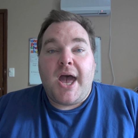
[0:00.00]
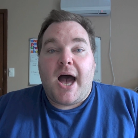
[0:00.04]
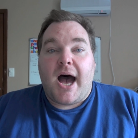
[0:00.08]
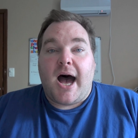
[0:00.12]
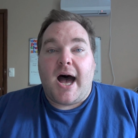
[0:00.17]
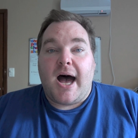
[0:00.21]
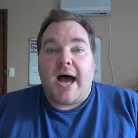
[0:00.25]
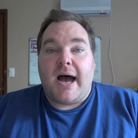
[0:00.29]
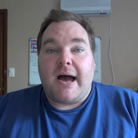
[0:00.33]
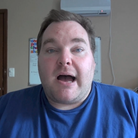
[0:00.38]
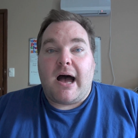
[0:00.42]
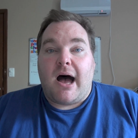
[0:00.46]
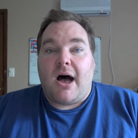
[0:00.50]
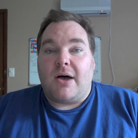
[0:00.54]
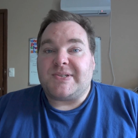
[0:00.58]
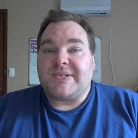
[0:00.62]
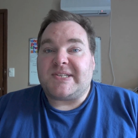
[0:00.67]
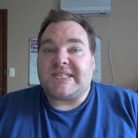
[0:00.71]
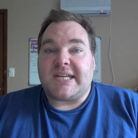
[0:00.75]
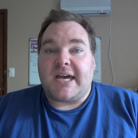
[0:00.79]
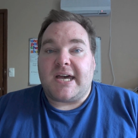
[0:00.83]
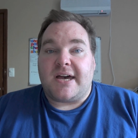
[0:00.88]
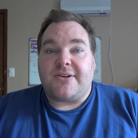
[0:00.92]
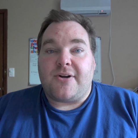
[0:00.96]
I'll
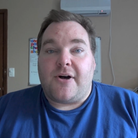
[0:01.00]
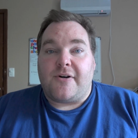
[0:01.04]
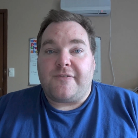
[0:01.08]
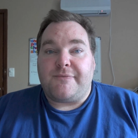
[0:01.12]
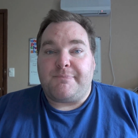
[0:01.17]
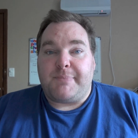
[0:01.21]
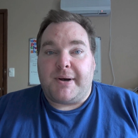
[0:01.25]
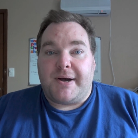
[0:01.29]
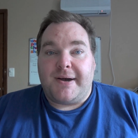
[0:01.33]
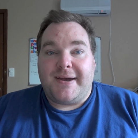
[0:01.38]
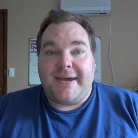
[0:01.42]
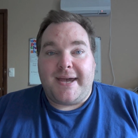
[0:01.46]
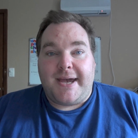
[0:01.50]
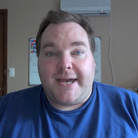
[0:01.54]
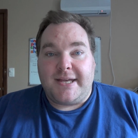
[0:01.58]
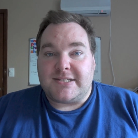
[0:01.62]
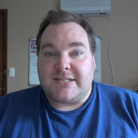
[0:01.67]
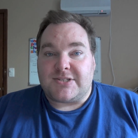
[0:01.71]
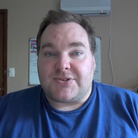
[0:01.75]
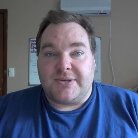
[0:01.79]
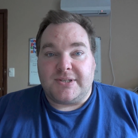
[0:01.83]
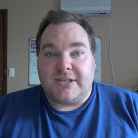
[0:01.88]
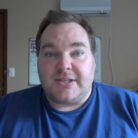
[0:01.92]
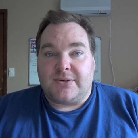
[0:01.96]
start off by
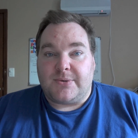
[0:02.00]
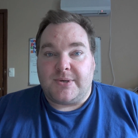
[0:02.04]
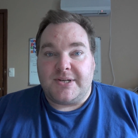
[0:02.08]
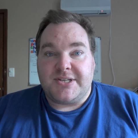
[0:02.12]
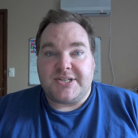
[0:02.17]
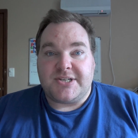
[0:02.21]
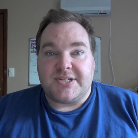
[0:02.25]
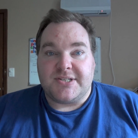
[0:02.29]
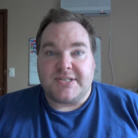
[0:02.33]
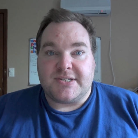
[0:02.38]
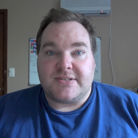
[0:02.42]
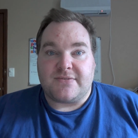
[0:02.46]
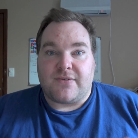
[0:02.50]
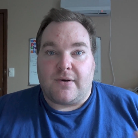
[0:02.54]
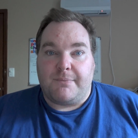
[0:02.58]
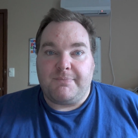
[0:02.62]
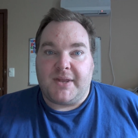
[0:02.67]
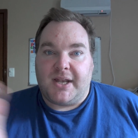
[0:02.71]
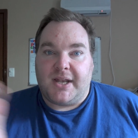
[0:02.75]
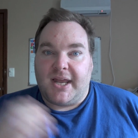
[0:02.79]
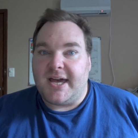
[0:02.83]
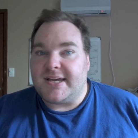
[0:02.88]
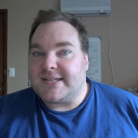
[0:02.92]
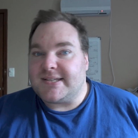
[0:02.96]
answering the questions from
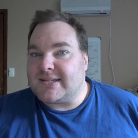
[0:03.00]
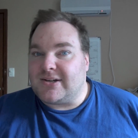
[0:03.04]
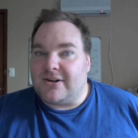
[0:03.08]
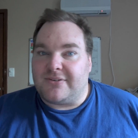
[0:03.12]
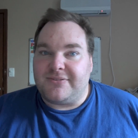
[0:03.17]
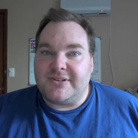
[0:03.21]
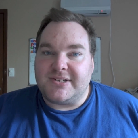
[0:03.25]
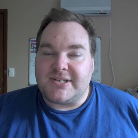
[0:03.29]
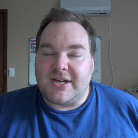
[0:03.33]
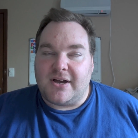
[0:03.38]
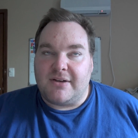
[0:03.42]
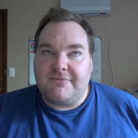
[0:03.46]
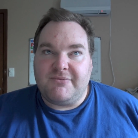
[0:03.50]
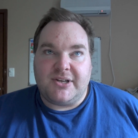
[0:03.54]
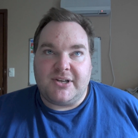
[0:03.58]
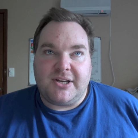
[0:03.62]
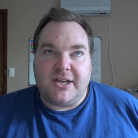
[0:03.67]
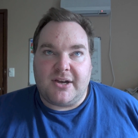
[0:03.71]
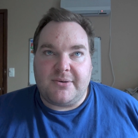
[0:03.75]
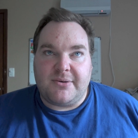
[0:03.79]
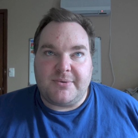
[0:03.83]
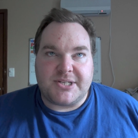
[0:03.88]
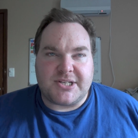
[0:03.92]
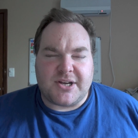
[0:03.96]
the last Coffee Time
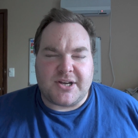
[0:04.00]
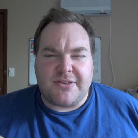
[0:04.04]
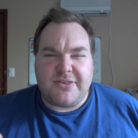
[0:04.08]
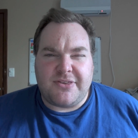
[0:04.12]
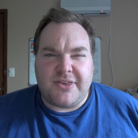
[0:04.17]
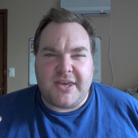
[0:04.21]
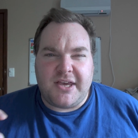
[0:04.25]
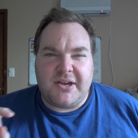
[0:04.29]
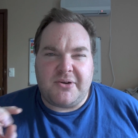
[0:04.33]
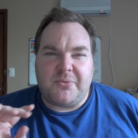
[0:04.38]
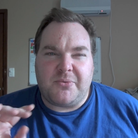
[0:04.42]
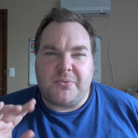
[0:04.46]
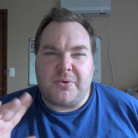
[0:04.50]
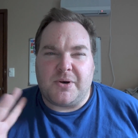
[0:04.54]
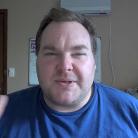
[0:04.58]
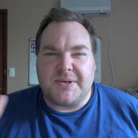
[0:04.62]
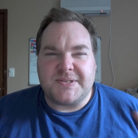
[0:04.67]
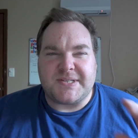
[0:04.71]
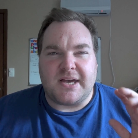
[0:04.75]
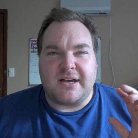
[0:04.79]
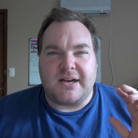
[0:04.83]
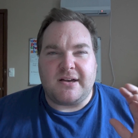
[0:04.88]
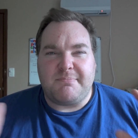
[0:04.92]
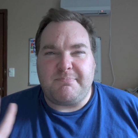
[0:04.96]
video, which I think
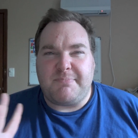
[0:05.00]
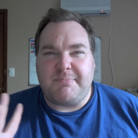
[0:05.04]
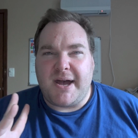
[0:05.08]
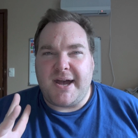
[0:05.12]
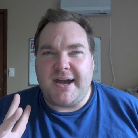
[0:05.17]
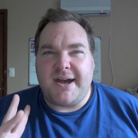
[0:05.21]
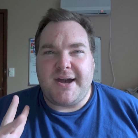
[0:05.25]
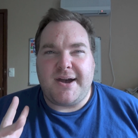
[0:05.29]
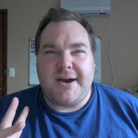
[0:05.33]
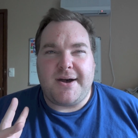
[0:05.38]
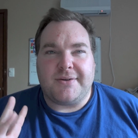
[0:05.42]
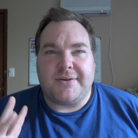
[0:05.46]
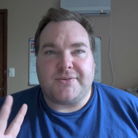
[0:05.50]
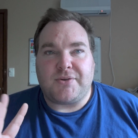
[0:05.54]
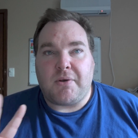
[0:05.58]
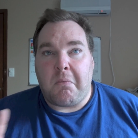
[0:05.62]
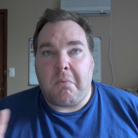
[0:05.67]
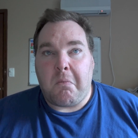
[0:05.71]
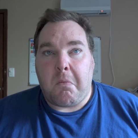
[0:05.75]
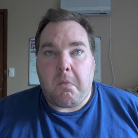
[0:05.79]
was about